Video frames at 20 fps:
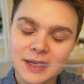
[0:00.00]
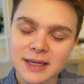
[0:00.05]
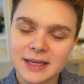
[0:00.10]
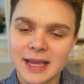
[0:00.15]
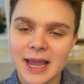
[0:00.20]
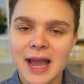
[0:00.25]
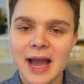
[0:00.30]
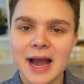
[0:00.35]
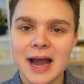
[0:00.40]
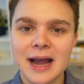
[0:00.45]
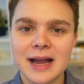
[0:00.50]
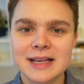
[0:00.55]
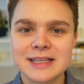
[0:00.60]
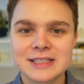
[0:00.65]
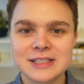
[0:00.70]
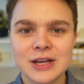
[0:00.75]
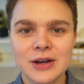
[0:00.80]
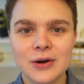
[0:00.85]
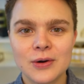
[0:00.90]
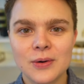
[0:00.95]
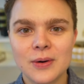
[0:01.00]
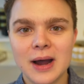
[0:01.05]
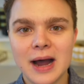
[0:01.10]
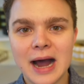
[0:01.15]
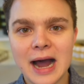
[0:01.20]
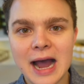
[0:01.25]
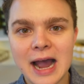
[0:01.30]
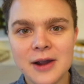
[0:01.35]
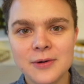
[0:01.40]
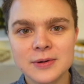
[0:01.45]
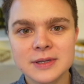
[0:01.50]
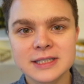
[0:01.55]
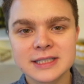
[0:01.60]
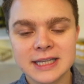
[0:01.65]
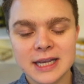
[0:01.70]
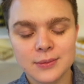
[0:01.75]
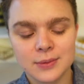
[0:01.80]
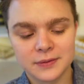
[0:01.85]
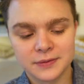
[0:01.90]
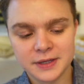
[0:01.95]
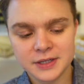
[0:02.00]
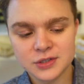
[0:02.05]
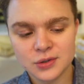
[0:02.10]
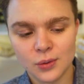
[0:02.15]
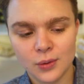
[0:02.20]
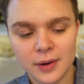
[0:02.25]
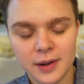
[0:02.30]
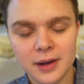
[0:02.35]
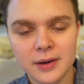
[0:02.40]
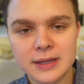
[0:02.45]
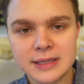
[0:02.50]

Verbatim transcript: Yeah, so I would say with this oil,